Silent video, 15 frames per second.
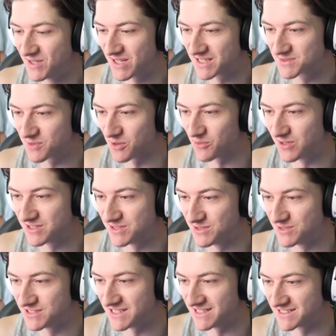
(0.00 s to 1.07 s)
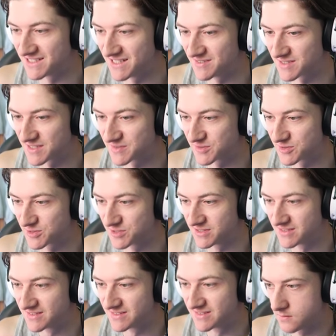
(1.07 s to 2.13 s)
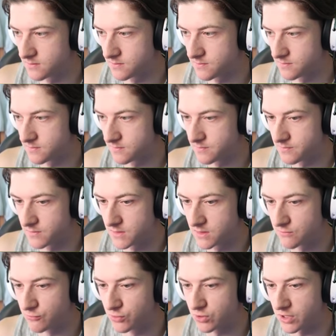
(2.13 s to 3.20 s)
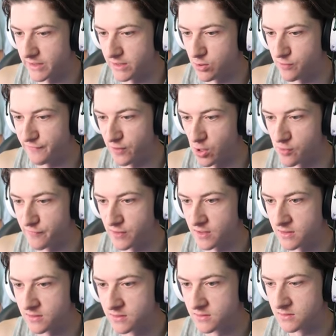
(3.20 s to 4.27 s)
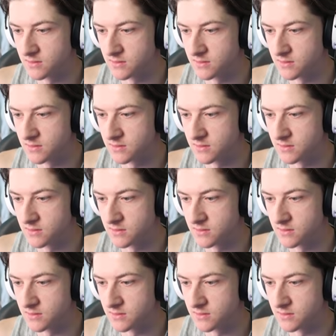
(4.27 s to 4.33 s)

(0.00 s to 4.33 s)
you guys won't want two City saves, that's for sure. Rugani, hoof it over.